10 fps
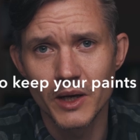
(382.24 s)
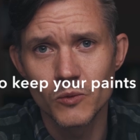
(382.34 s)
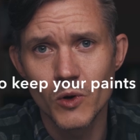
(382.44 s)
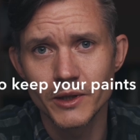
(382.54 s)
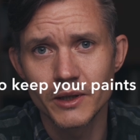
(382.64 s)
well
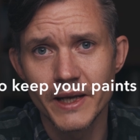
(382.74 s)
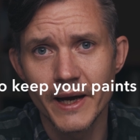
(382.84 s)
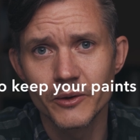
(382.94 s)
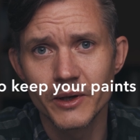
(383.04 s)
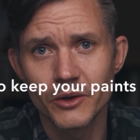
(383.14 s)
watered
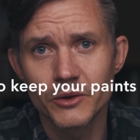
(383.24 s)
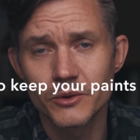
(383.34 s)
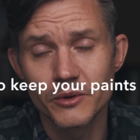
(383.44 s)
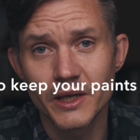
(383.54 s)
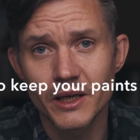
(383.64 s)
down and not
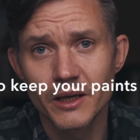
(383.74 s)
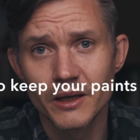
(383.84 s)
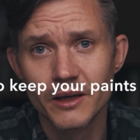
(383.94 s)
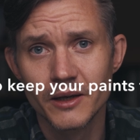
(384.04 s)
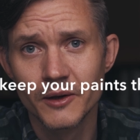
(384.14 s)
too thick.
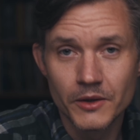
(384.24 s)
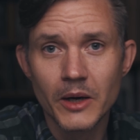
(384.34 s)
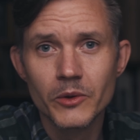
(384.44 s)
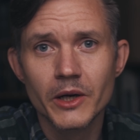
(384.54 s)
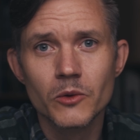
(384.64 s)
So
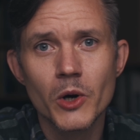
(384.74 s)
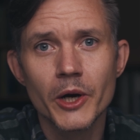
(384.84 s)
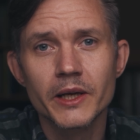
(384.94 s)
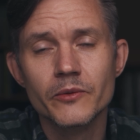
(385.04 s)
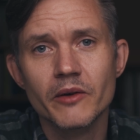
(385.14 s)
now we're going to
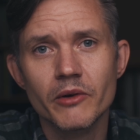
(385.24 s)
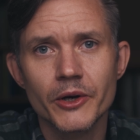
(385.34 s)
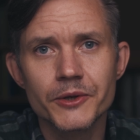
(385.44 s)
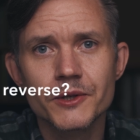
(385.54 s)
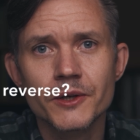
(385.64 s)
work in
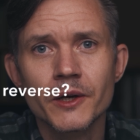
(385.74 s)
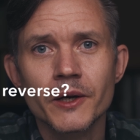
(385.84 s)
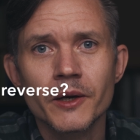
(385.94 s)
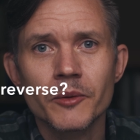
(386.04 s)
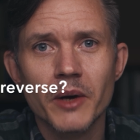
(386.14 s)
reverse,
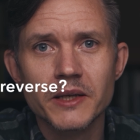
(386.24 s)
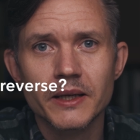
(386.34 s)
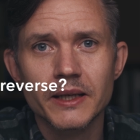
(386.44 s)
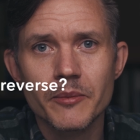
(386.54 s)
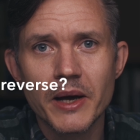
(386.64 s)

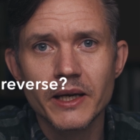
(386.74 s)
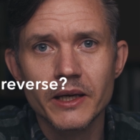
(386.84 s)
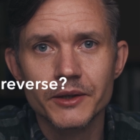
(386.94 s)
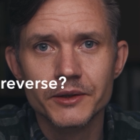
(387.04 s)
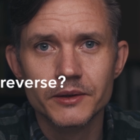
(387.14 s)
basically
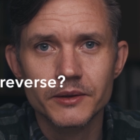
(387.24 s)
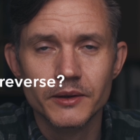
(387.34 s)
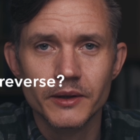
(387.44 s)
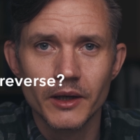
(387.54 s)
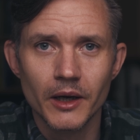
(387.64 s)
making
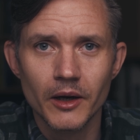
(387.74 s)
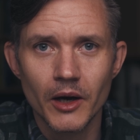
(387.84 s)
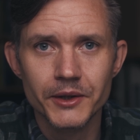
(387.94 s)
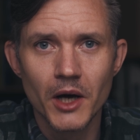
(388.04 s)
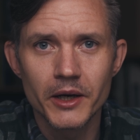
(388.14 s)
a, uh,
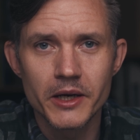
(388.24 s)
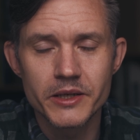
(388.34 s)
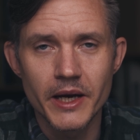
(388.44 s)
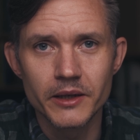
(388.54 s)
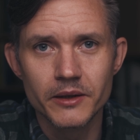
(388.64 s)
a darker
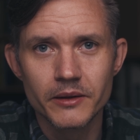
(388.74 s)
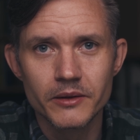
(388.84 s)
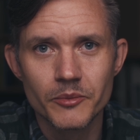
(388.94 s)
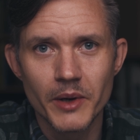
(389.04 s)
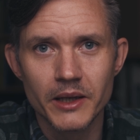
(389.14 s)
shade
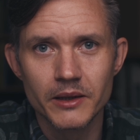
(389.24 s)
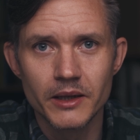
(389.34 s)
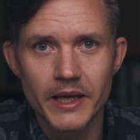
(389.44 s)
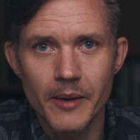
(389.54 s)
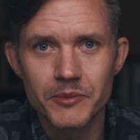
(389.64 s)
to paint
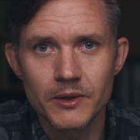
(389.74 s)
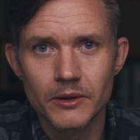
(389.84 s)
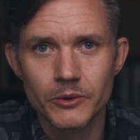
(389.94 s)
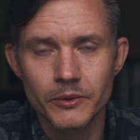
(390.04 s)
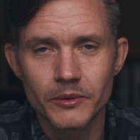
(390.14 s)
in the
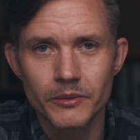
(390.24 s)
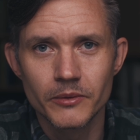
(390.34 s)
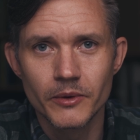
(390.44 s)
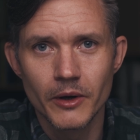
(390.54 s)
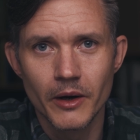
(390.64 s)
absolute
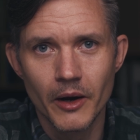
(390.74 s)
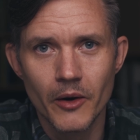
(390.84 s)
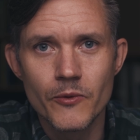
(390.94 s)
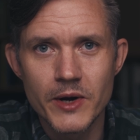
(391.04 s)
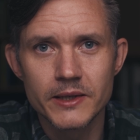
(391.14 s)

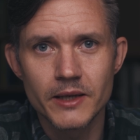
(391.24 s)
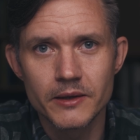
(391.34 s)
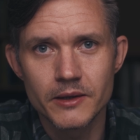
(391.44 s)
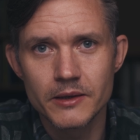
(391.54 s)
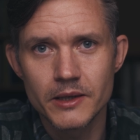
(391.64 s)
uh,
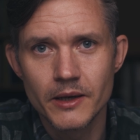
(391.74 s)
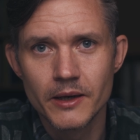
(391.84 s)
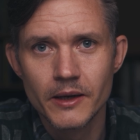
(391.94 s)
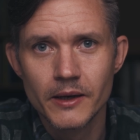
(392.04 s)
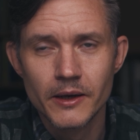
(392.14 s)
recesses.
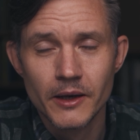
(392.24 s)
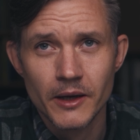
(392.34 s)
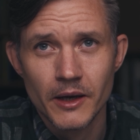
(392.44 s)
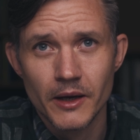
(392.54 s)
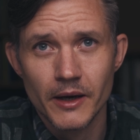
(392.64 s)

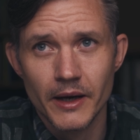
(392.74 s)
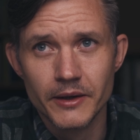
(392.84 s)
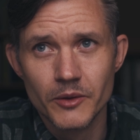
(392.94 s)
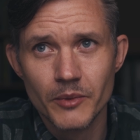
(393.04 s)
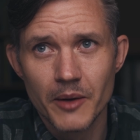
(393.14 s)

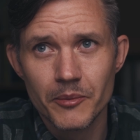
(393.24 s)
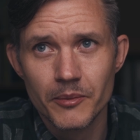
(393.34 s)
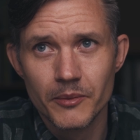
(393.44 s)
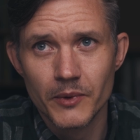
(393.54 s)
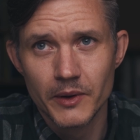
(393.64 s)
And you might,
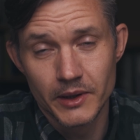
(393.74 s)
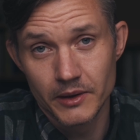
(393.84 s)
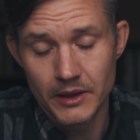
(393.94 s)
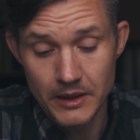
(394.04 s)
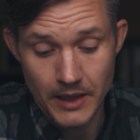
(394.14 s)
in,
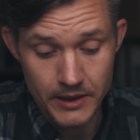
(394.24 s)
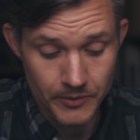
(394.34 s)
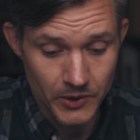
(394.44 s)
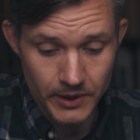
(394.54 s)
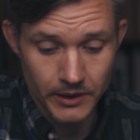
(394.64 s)
the, in this case,
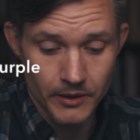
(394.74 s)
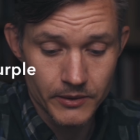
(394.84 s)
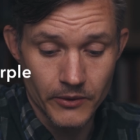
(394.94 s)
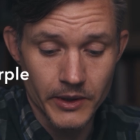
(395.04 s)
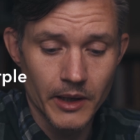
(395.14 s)
I'm using the,
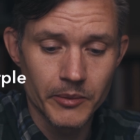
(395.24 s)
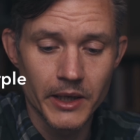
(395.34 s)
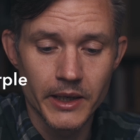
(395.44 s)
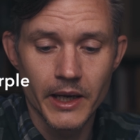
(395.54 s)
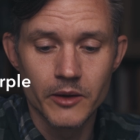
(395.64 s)
sorry, I'm
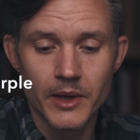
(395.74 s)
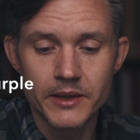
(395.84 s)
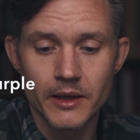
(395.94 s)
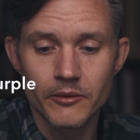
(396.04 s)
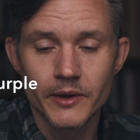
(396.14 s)
getting ahead of
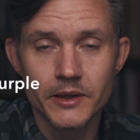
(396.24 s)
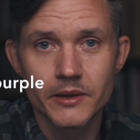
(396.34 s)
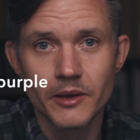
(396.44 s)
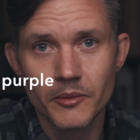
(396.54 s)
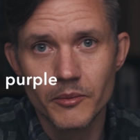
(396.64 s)
myself. It's
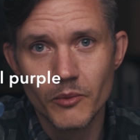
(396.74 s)
the